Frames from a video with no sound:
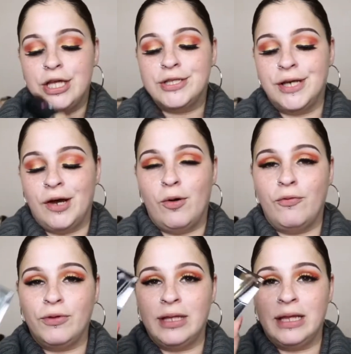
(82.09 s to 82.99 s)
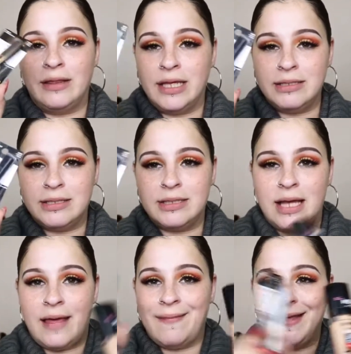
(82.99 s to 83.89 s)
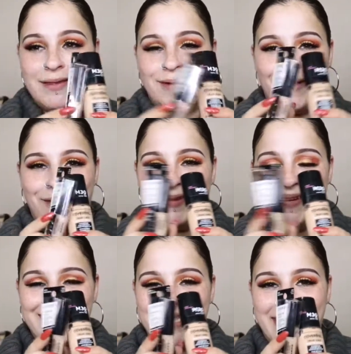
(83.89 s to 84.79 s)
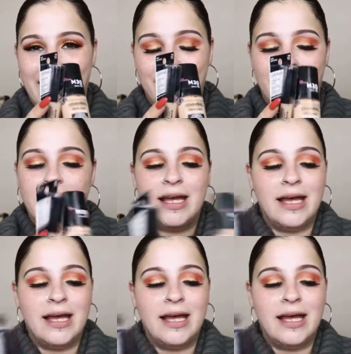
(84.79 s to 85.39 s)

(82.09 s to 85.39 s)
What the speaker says: So hopefully this and this goes well together.